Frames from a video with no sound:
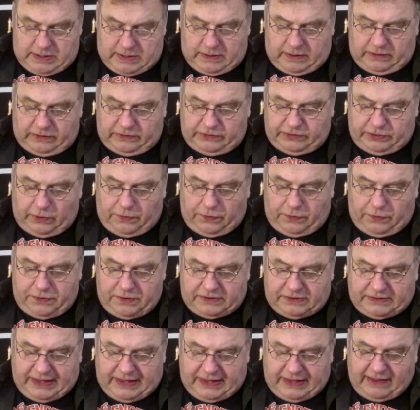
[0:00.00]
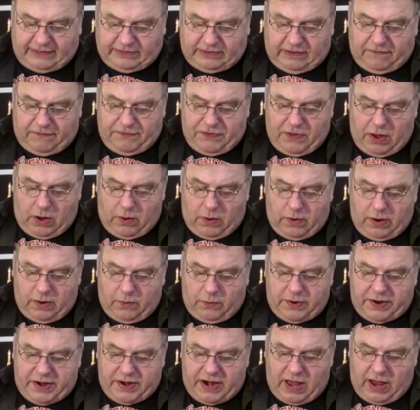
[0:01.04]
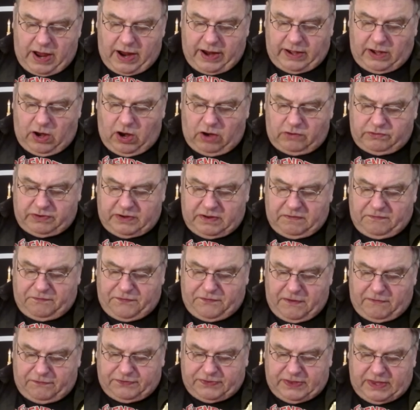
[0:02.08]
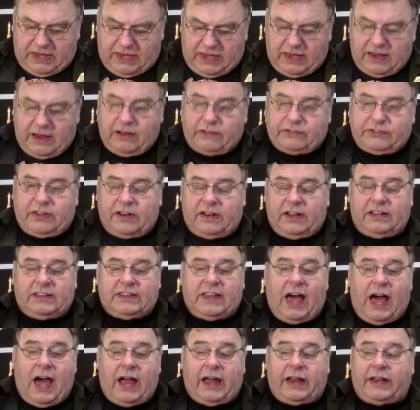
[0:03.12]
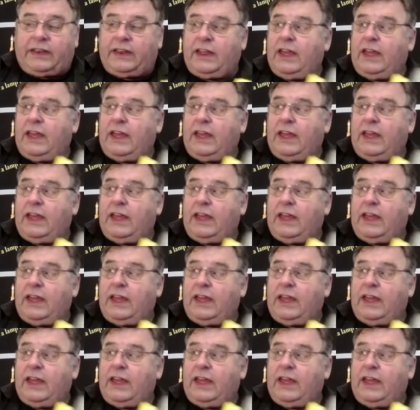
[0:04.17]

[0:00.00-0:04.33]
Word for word: So the days of Noah were 950 years and he died,